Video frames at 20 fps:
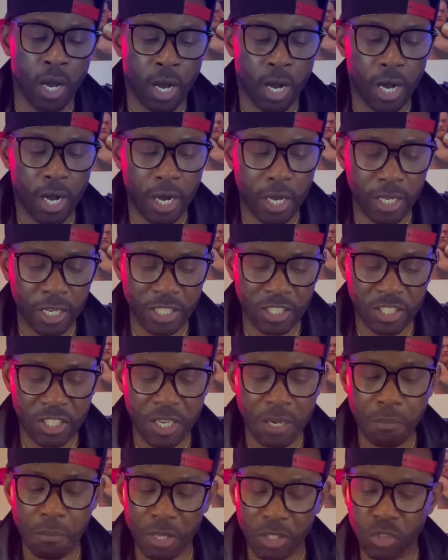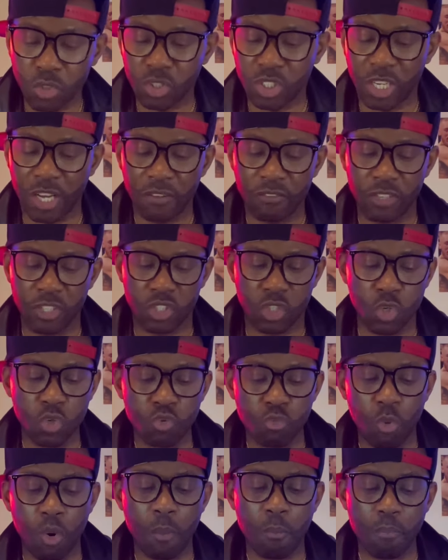Let's see. Mental toughness.
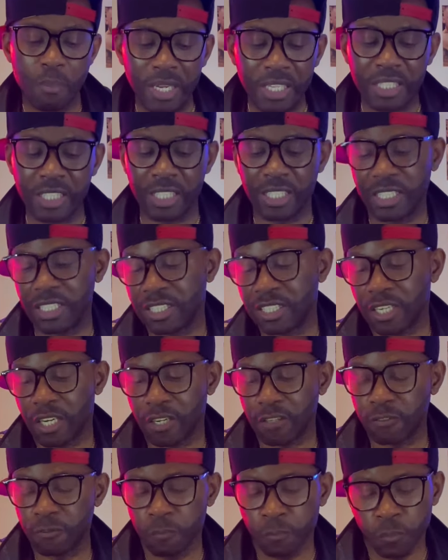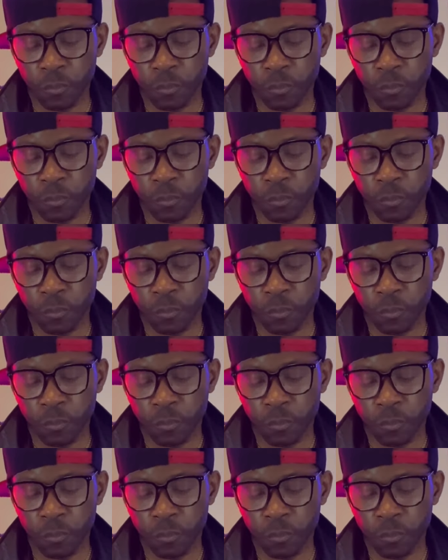Who's more mentally tough?